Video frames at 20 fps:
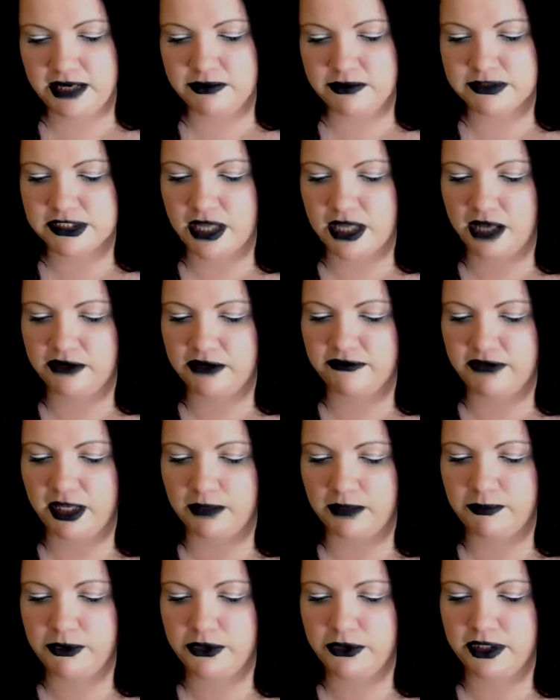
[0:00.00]
it was kind of
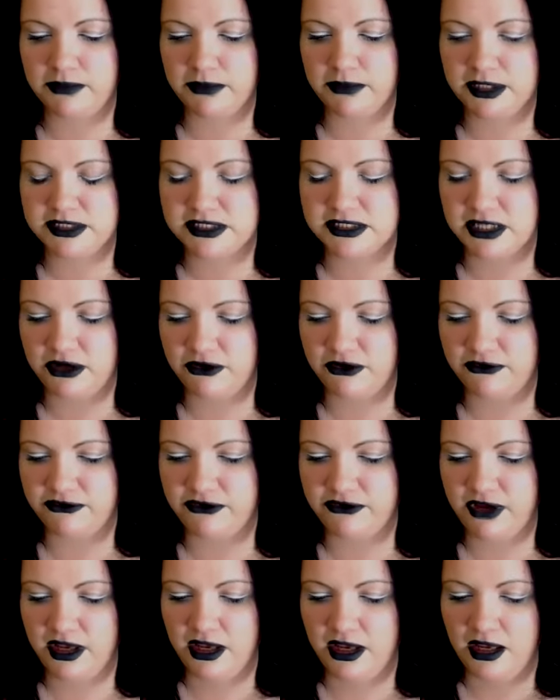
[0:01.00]
like putting myself
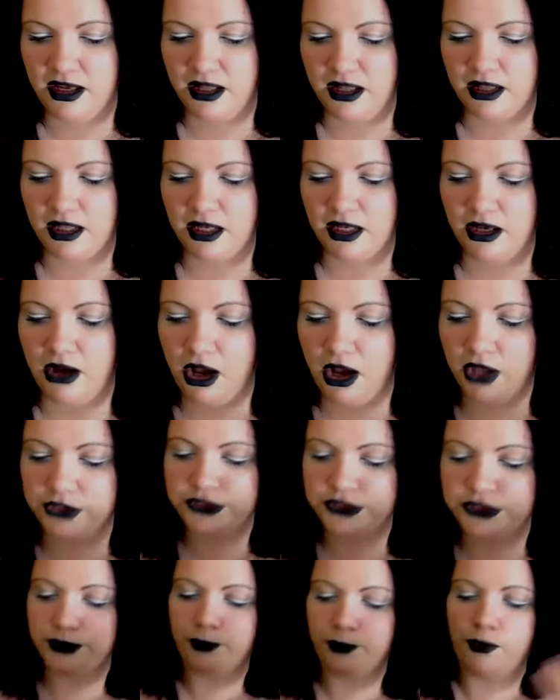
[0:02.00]
like
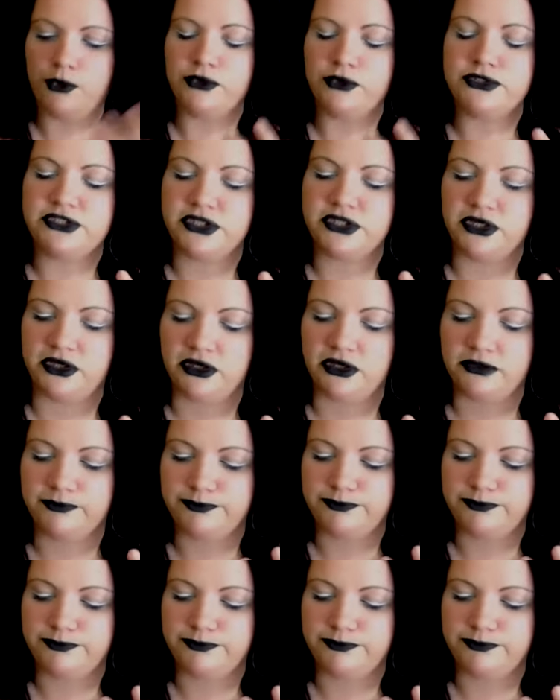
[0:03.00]
underwater